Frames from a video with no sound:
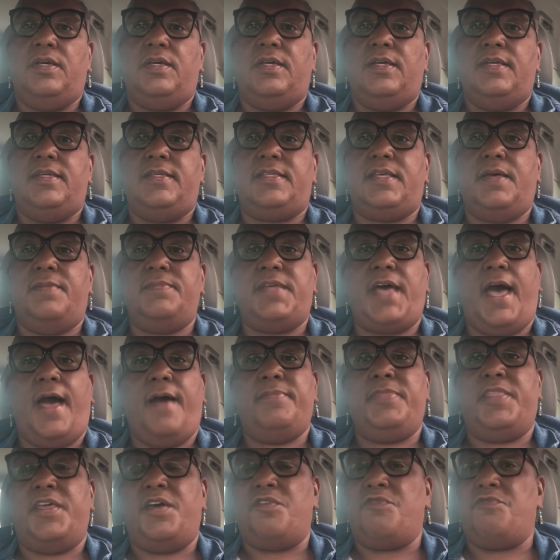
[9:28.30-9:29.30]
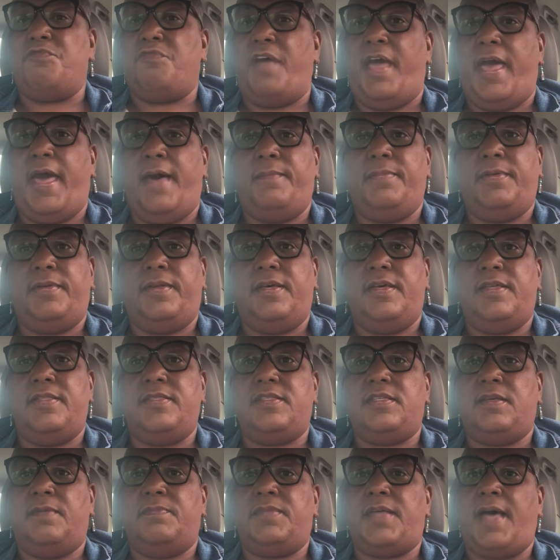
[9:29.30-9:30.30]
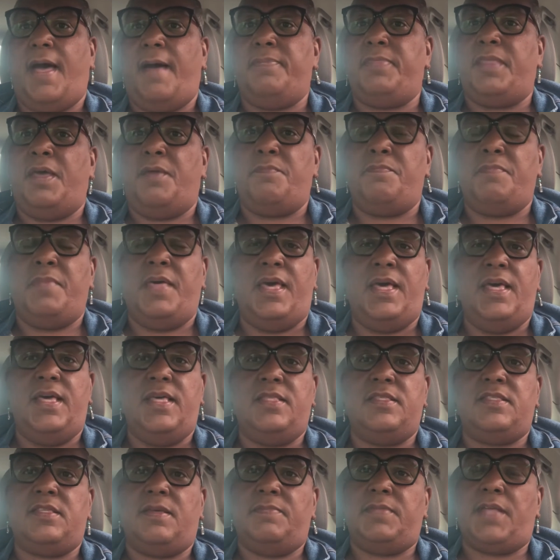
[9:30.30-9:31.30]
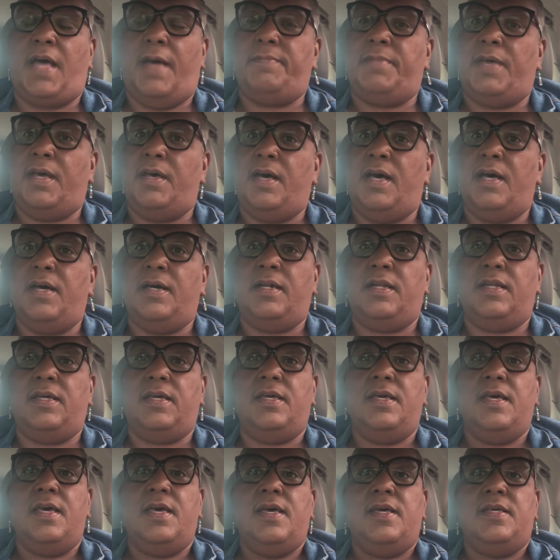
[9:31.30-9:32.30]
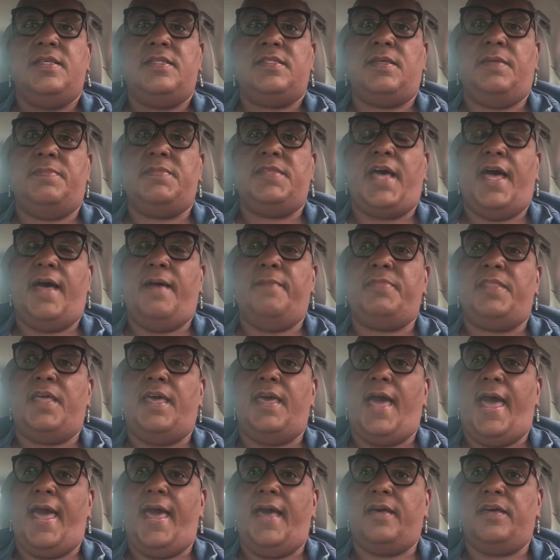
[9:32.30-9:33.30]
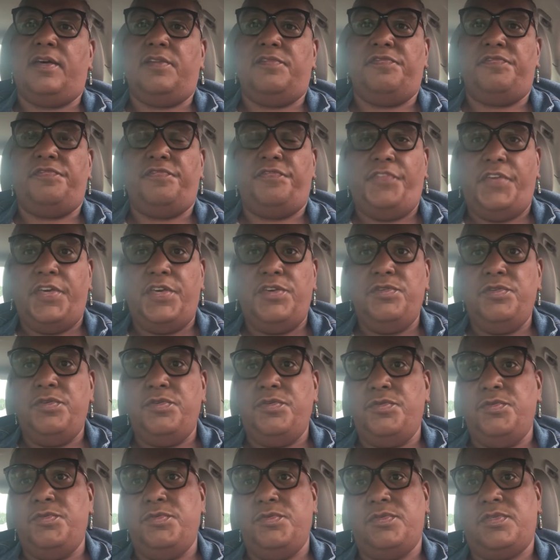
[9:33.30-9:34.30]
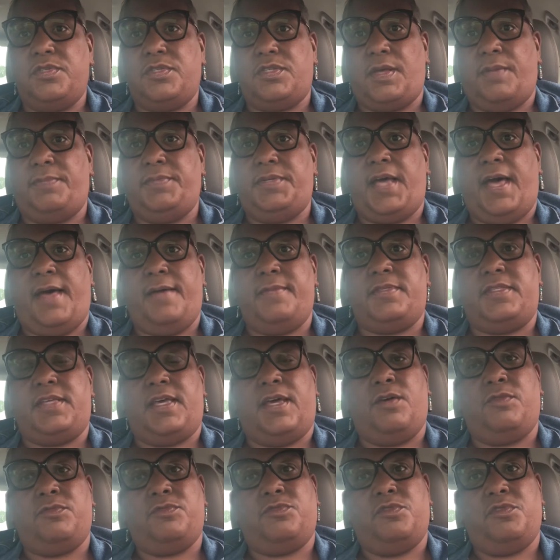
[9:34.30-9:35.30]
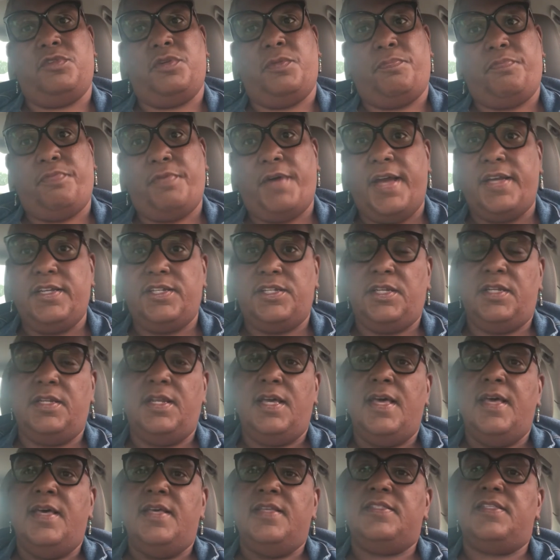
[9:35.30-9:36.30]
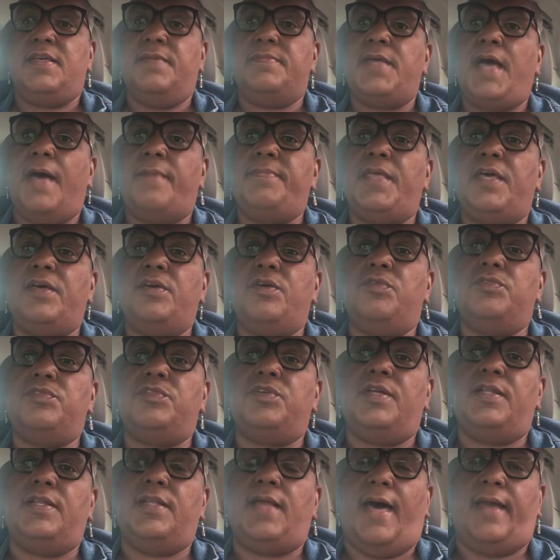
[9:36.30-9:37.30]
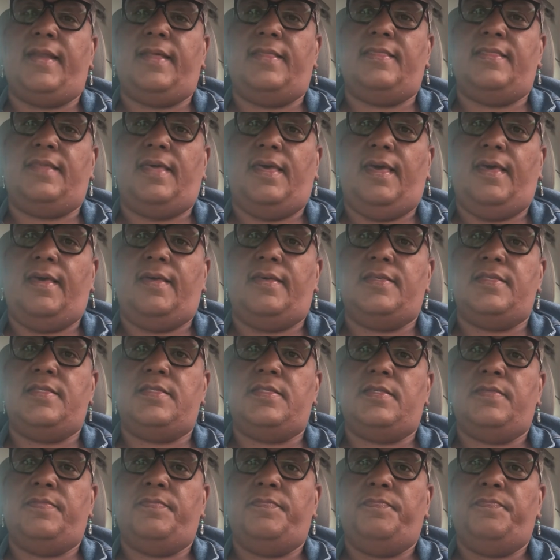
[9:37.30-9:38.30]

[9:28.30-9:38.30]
sometimes they're rambling, sometimes they're mean, sometimes they're ugly, sometimes they act confused, sometimes they go through depression, sometimes they go through a lot of things.